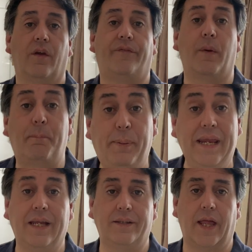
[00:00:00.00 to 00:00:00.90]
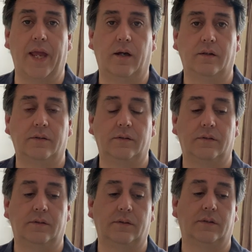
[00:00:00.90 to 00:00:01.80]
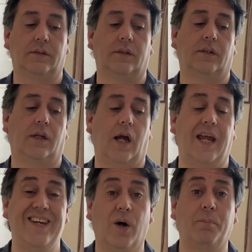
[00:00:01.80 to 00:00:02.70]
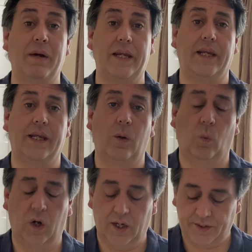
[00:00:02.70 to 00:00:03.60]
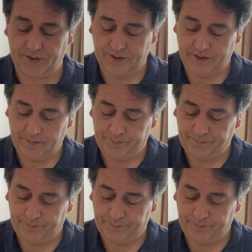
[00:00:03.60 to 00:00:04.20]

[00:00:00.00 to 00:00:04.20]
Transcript: for being there and not making it worse.